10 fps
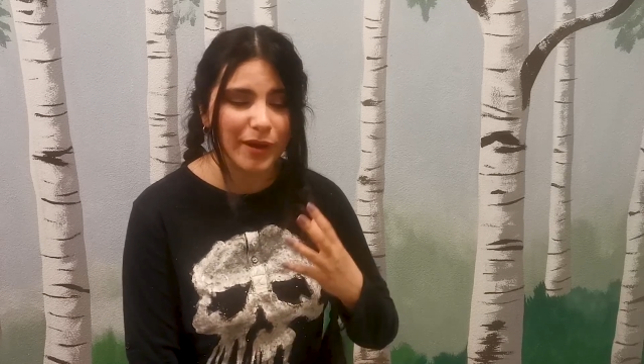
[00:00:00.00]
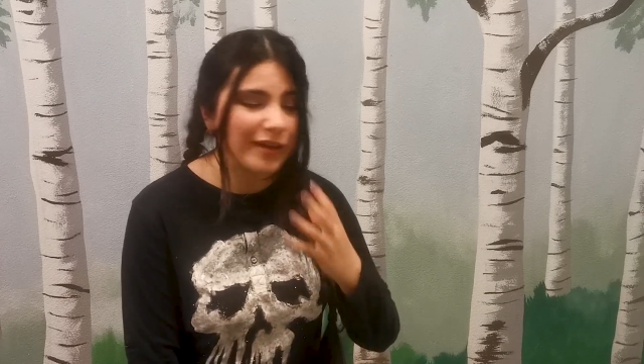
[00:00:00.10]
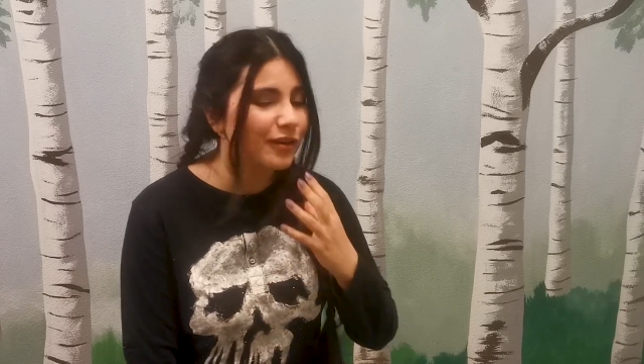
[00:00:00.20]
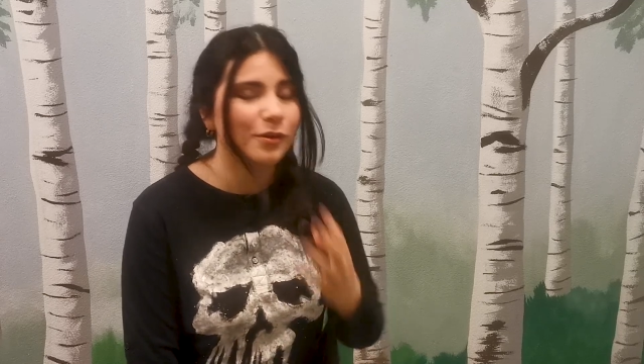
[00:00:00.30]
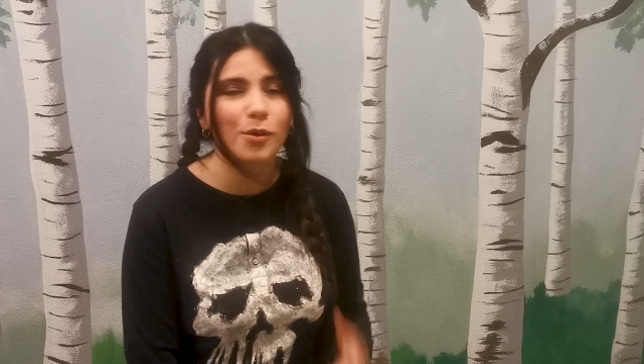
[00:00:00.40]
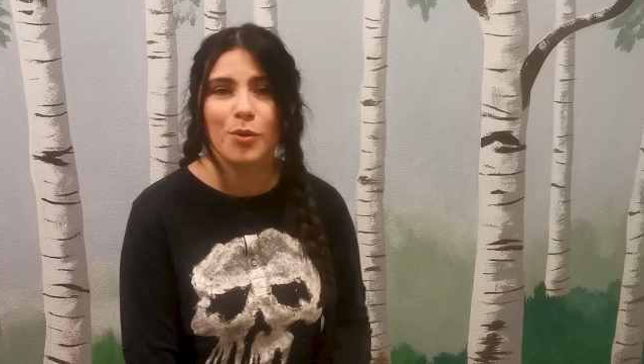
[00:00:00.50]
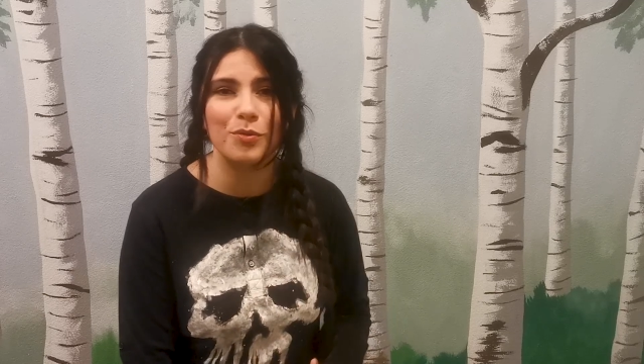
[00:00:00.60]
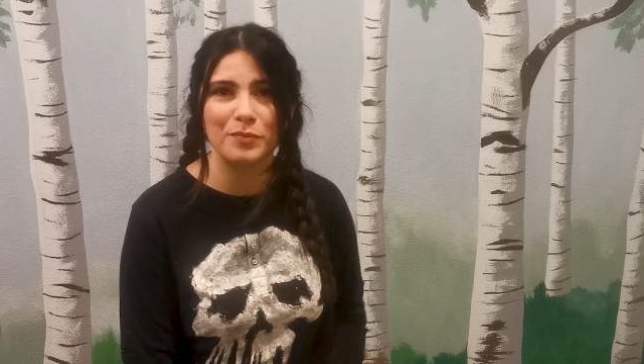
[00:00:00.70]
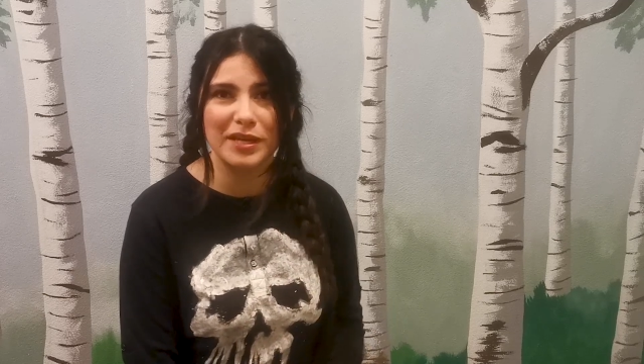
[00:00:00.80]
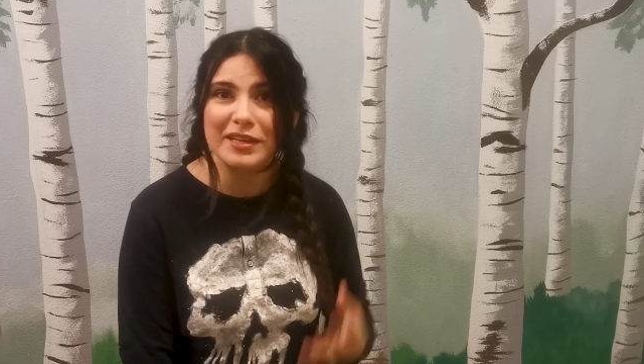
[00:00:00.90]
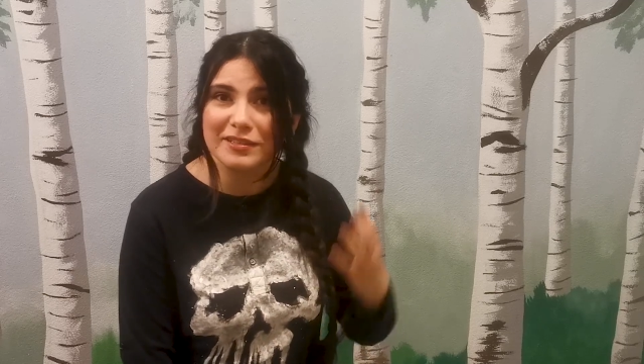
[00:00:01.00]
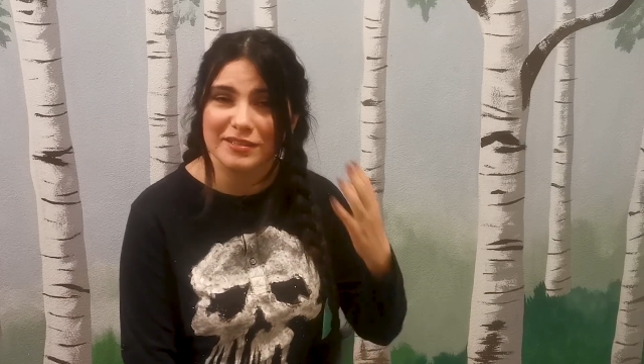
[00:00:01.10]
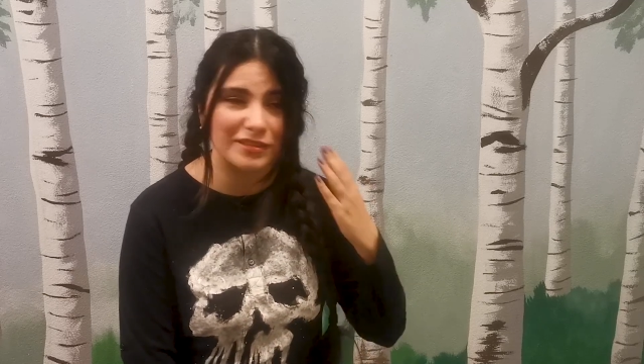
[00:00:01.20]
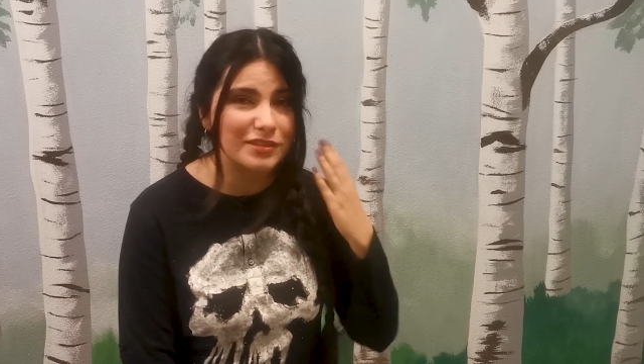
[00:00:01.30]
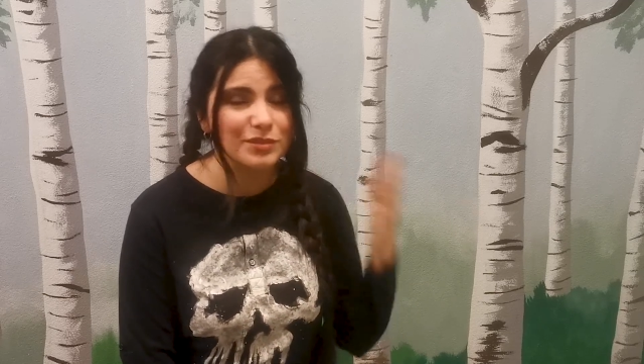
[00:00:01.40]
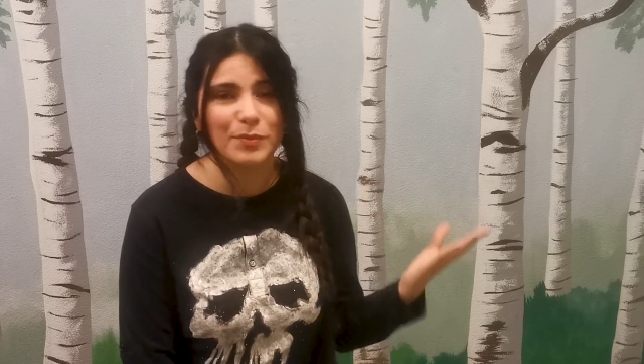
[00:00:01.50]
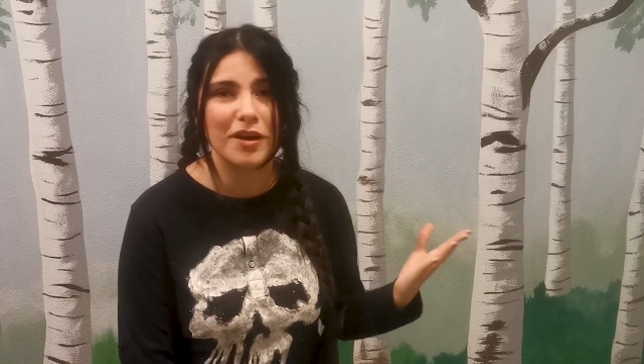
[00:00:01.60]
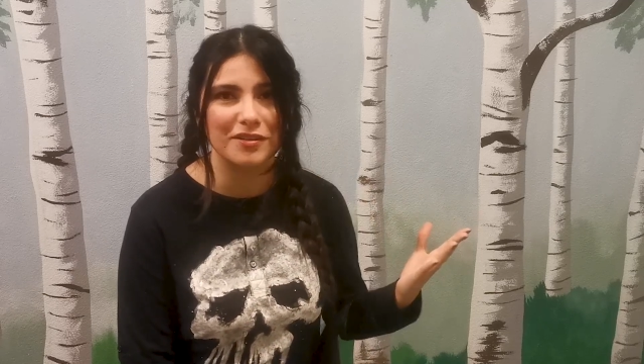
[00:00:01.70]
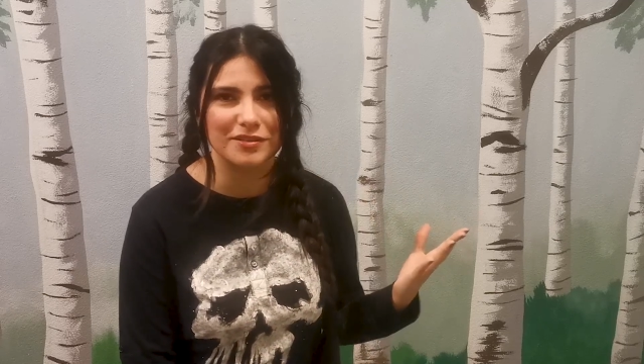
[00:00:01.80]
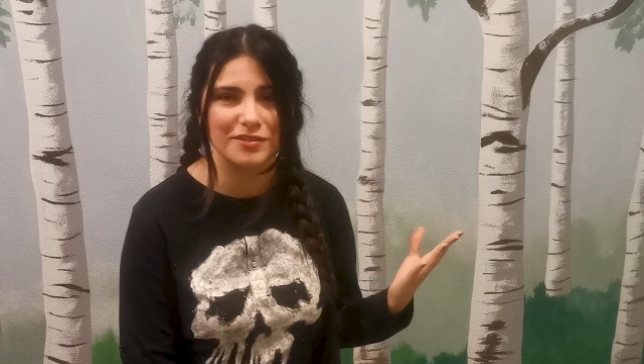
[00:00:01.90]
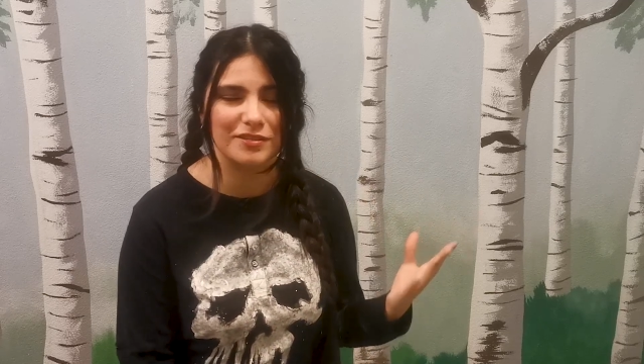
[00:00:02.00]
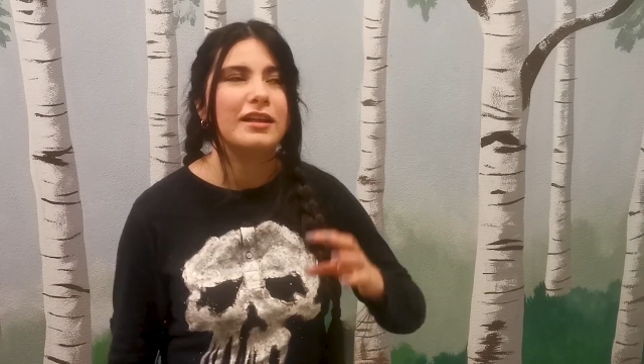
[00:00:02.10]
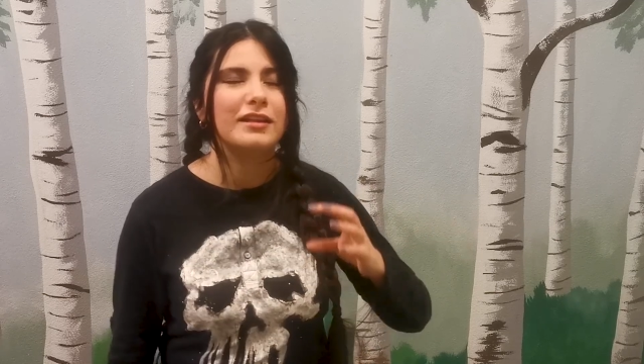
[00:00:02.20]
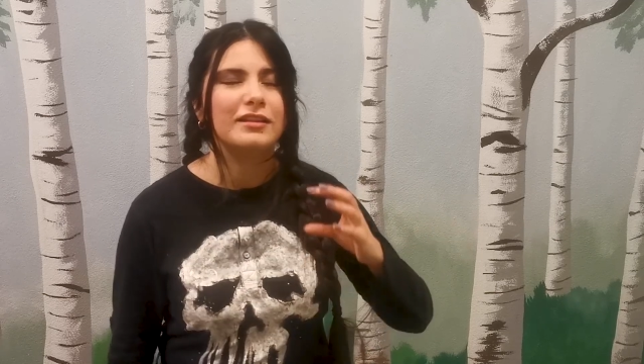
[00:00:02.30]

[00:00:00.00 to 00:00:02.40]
by her own means and smarts.